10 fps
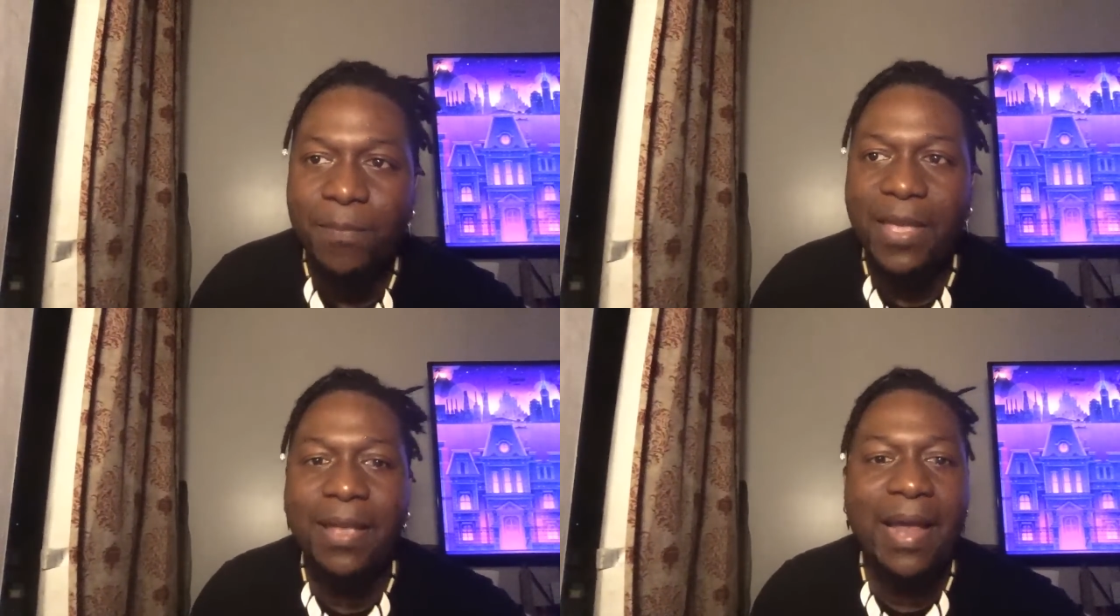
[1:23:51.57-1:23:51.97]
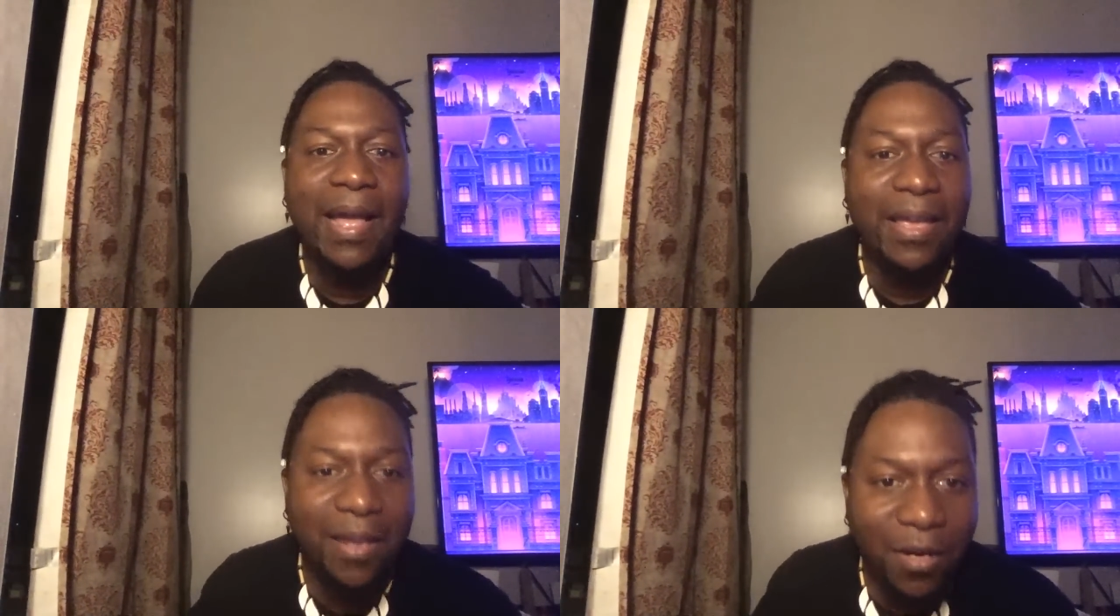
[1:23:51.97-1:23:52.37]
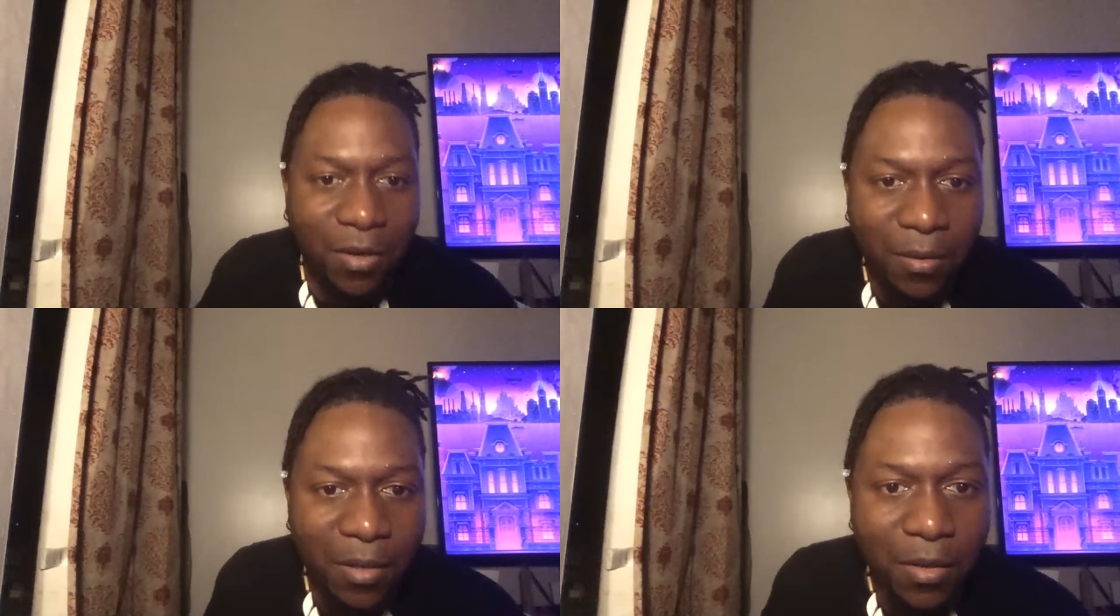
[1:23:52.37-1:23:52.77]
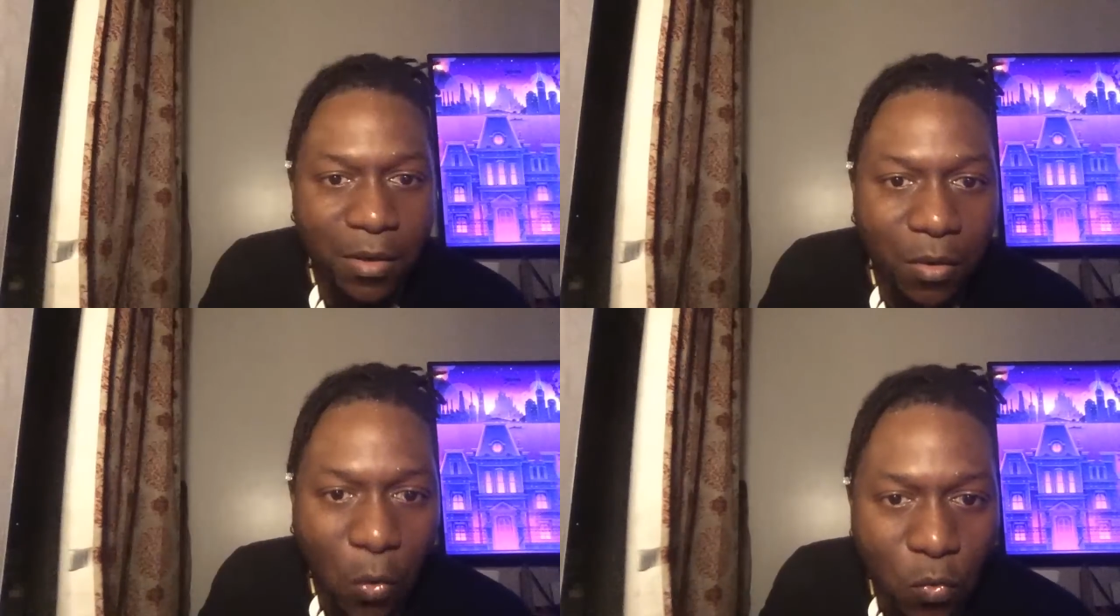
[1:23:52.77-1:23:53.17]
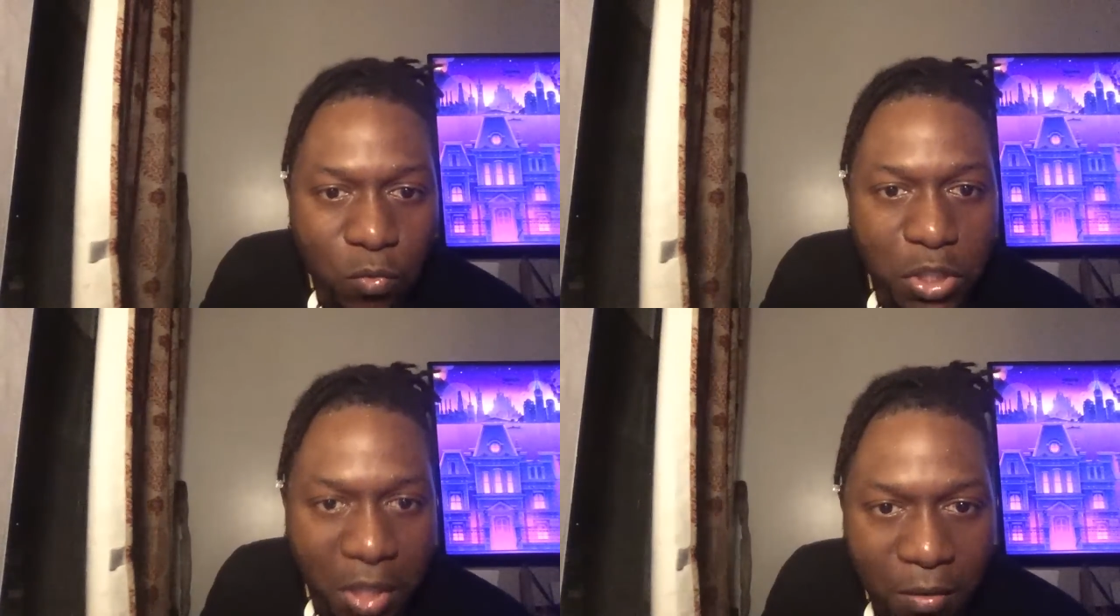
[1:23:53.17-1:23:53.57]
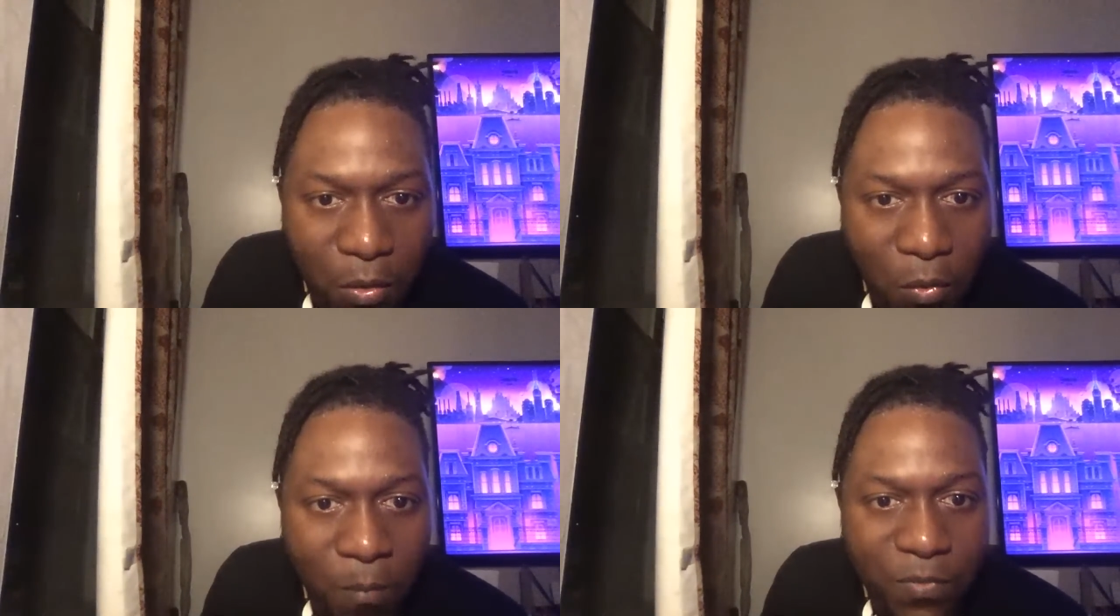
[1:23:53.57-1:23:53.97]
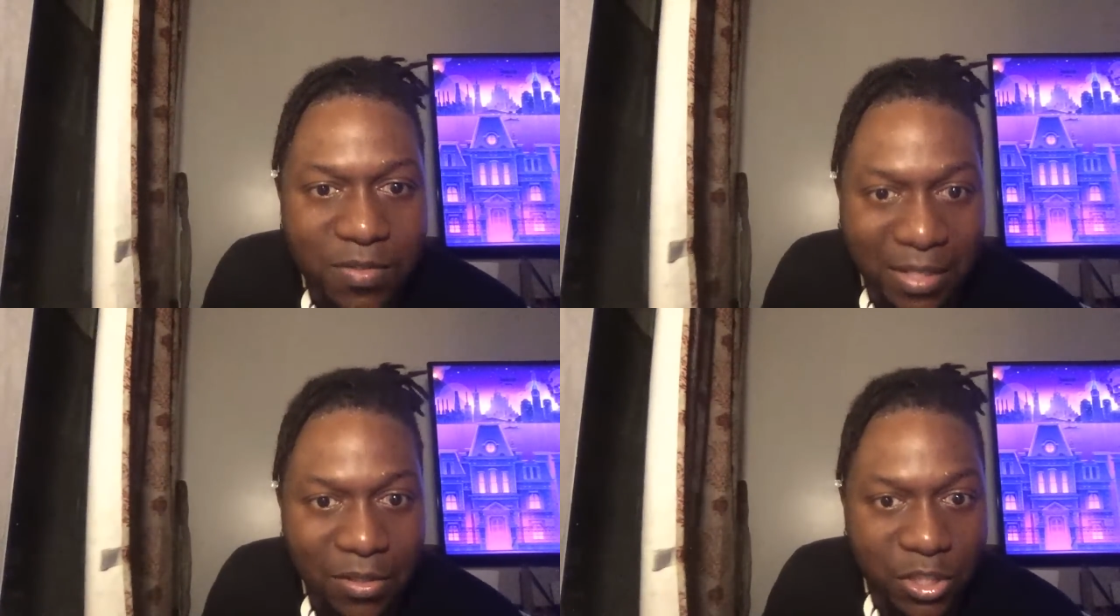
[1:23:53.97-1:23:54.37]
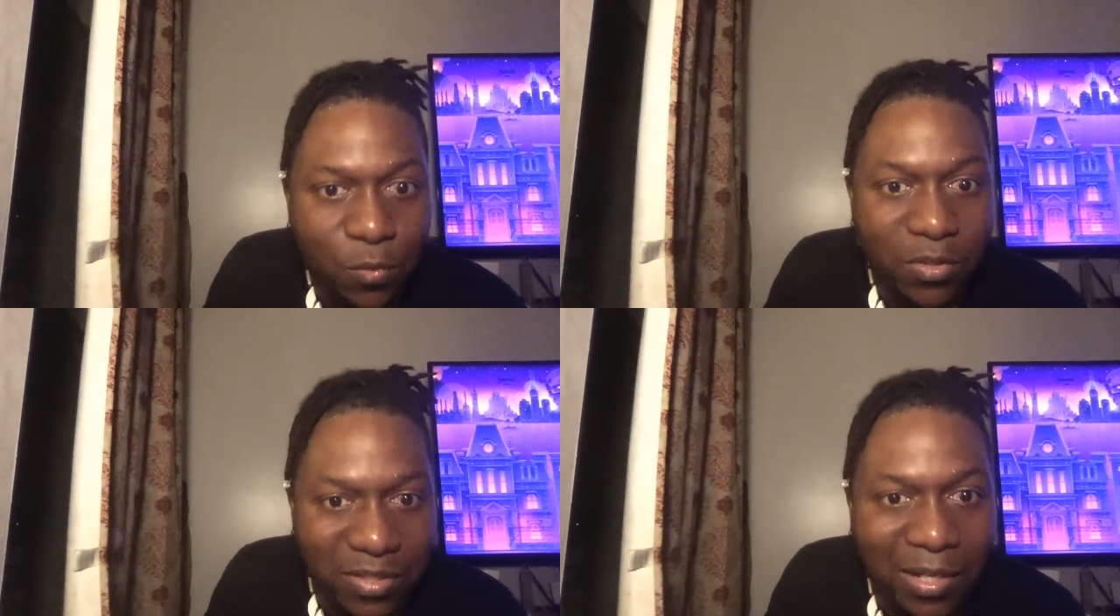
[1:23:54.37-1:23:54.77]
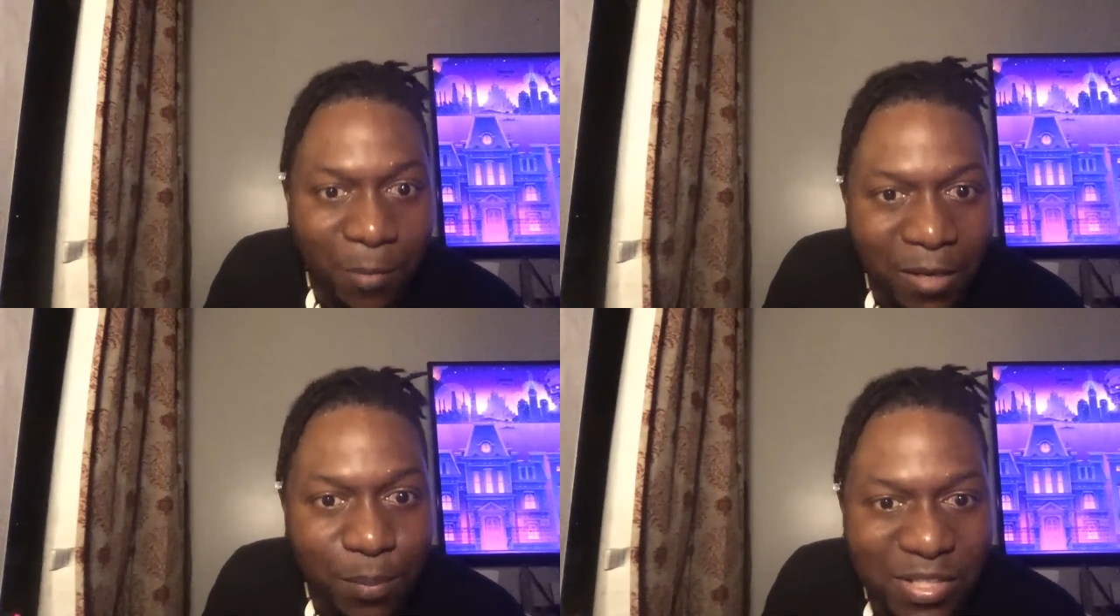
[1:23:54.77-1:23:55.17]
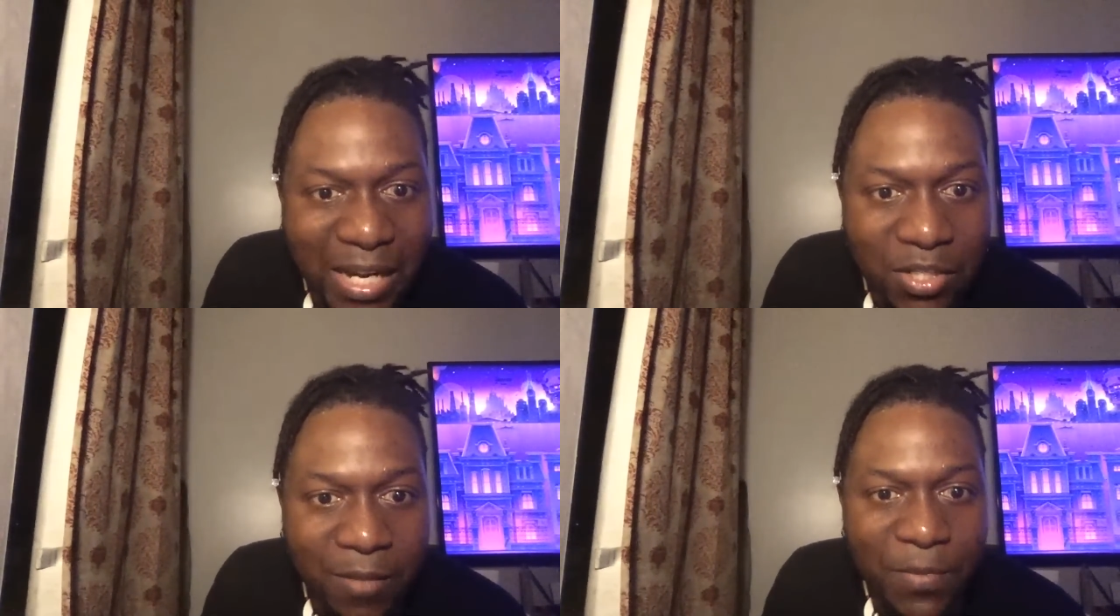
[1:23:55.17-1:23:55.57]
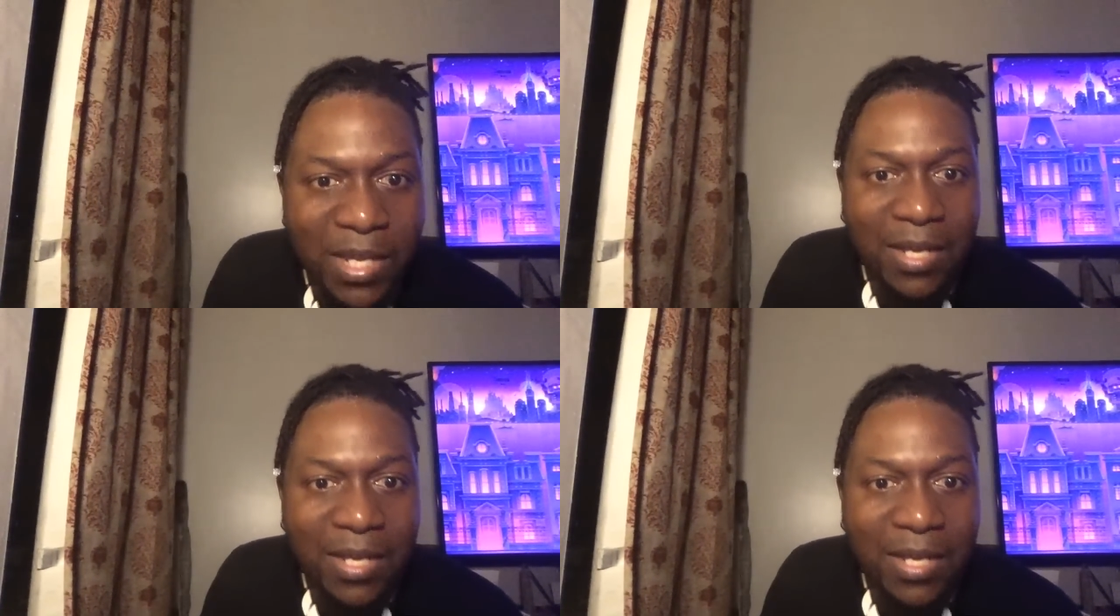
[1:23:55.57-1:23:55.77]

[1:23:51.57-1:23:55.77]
And I hear Ogu Shango still, she was still in possession.